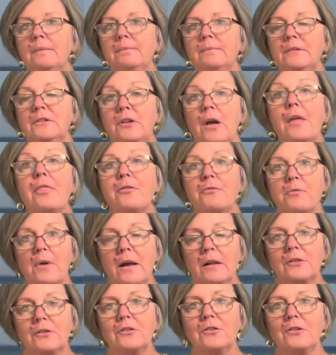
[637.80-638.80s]
death
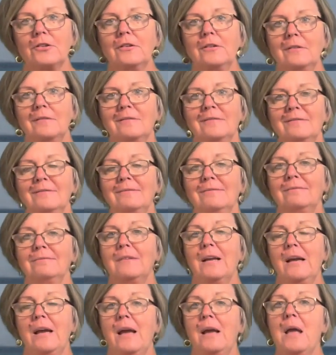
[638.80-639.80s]
threats.
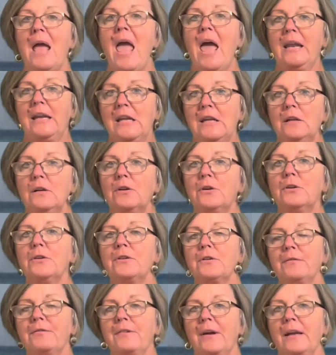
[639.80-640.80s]
Okay, and he learned
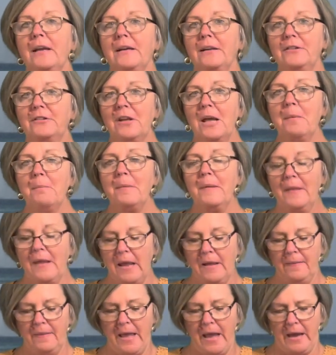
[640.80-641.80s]
to find contentment
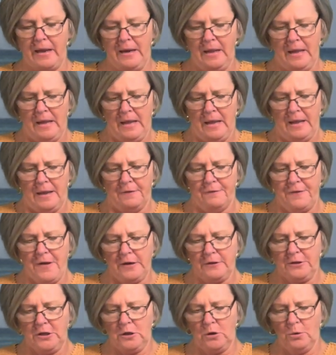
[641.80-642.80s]
in that. In
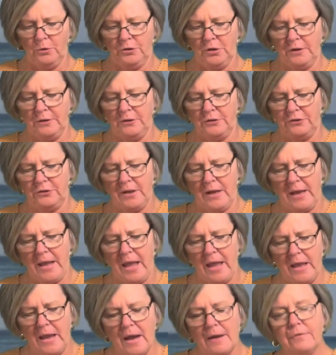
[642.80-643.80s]
fact, he goes on to say,
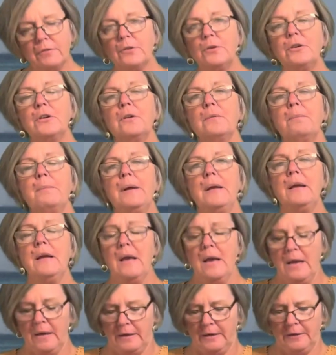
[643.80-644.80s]
hey, I've learned to be
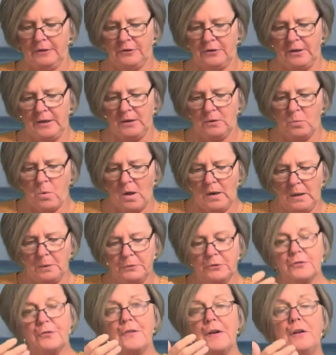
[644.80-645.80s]
content while I
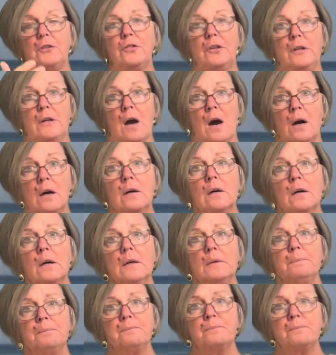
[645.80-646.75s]
was facing hunger